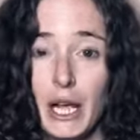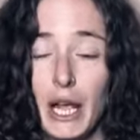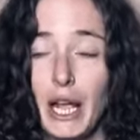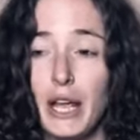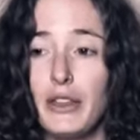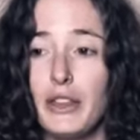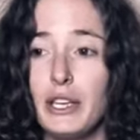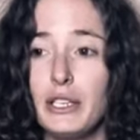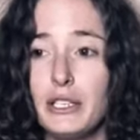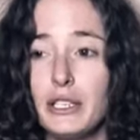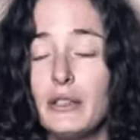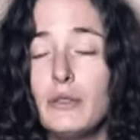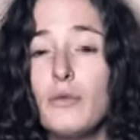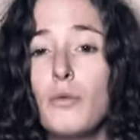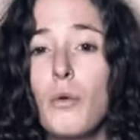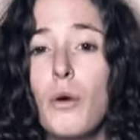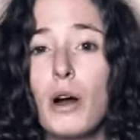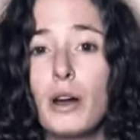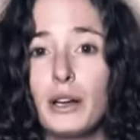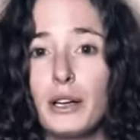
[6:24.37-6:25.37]
And they didn't
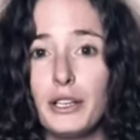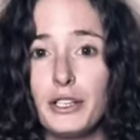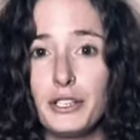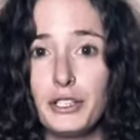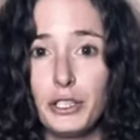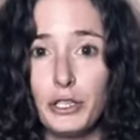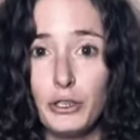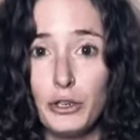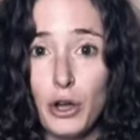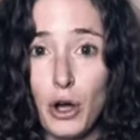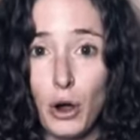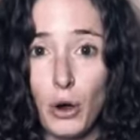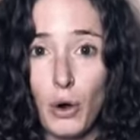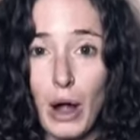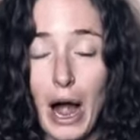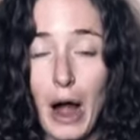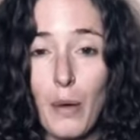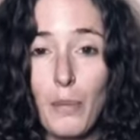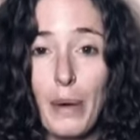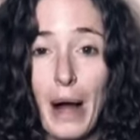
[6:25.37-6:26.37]
want us to know
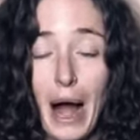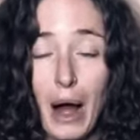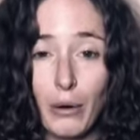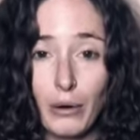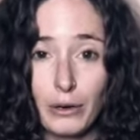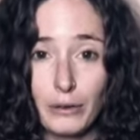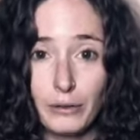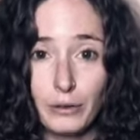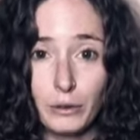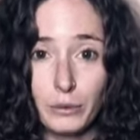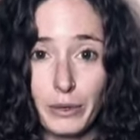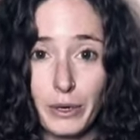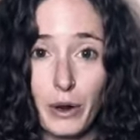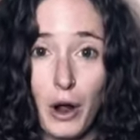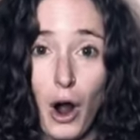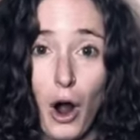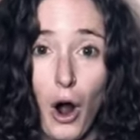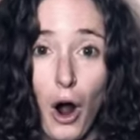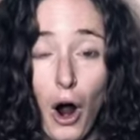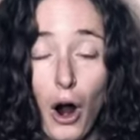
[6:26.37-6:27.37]
how powerful we
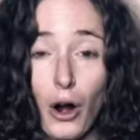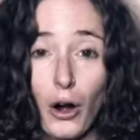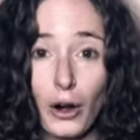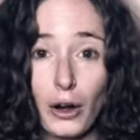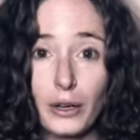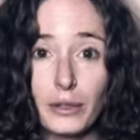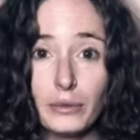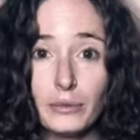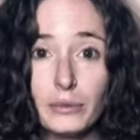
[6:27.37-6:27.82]
are.